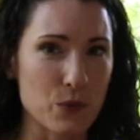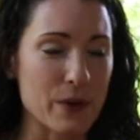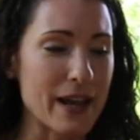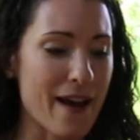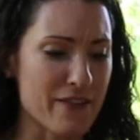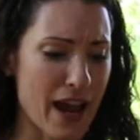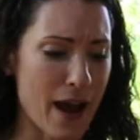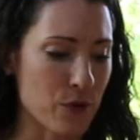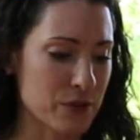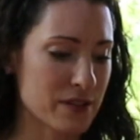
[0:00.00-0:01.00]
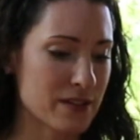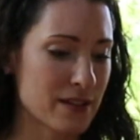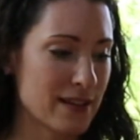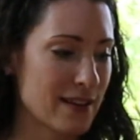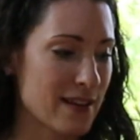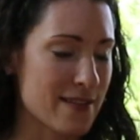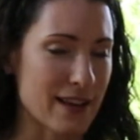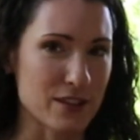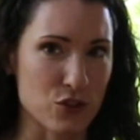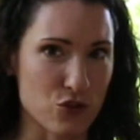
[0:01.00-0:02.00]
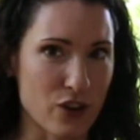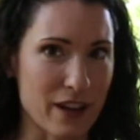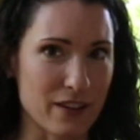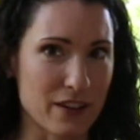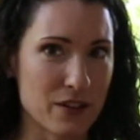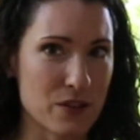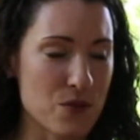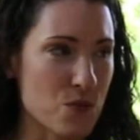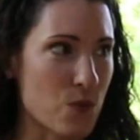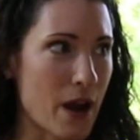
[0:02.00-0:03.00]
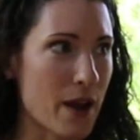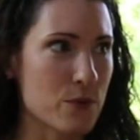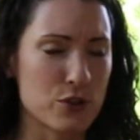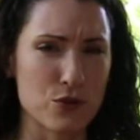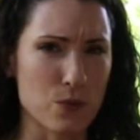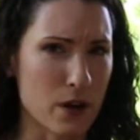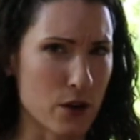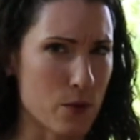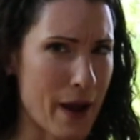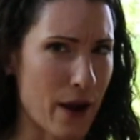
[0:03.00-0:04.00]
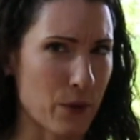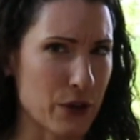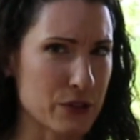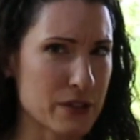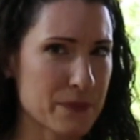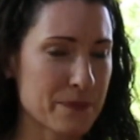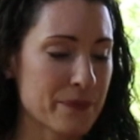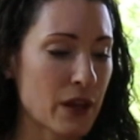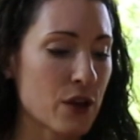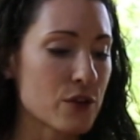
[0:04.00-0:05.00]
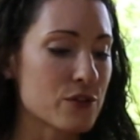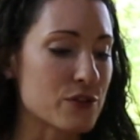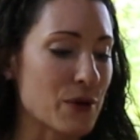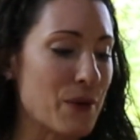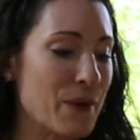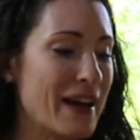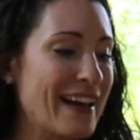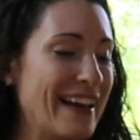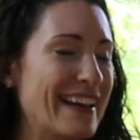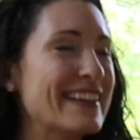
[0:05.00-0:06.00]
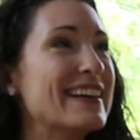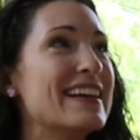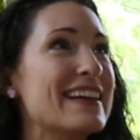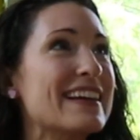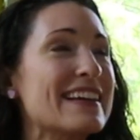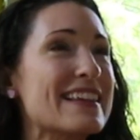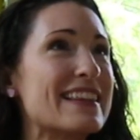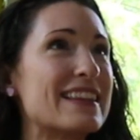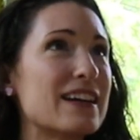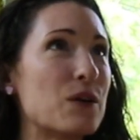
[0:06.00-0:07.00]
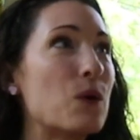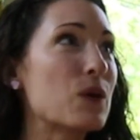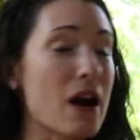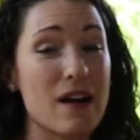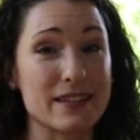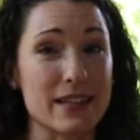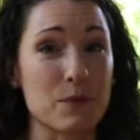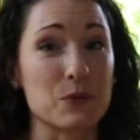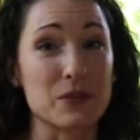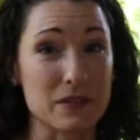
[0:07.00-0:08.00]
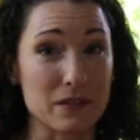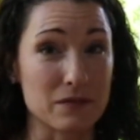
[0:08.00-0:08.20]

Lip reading: We have a house. That's a trailer. Why would you want to go backwards?" So the whole concept was